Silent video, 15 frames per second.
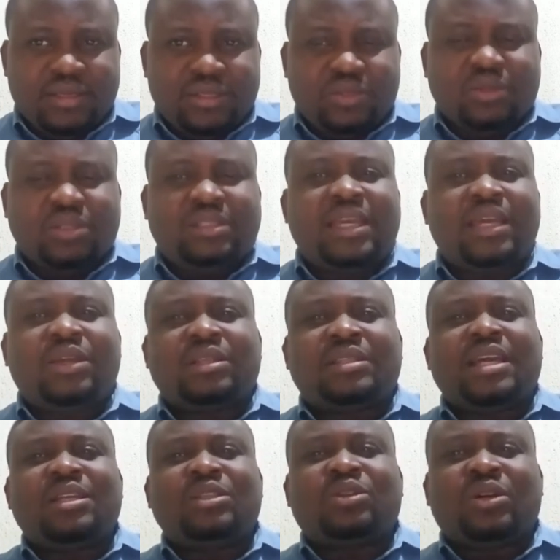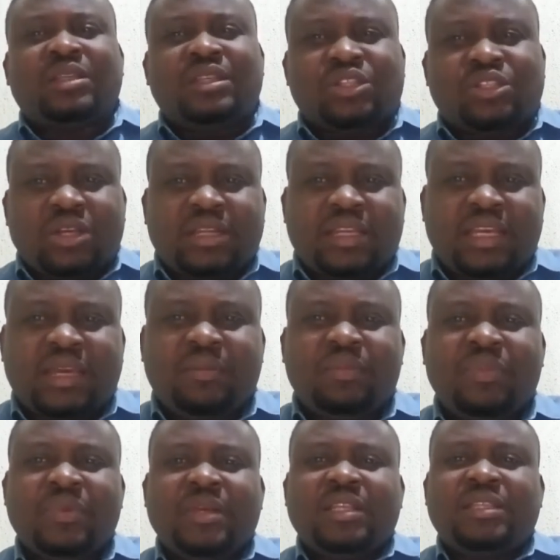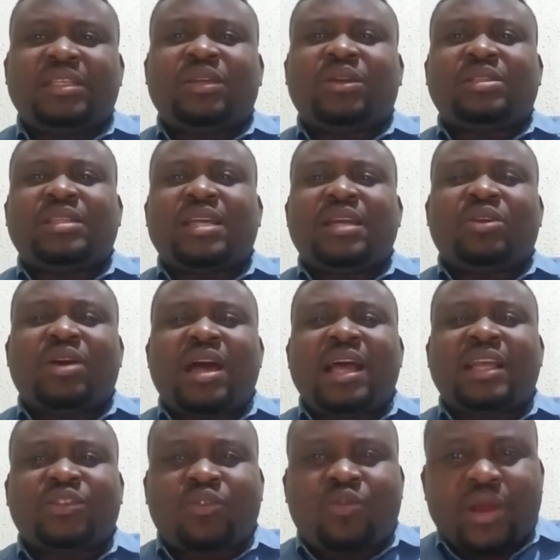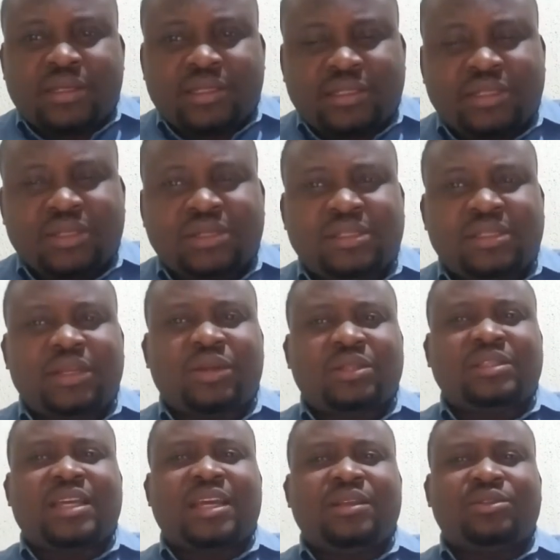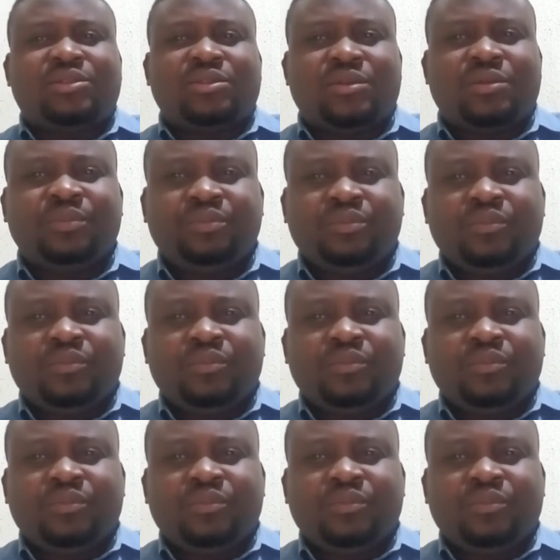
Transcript: So take your time to understand him, take your time to ask questions, take your time to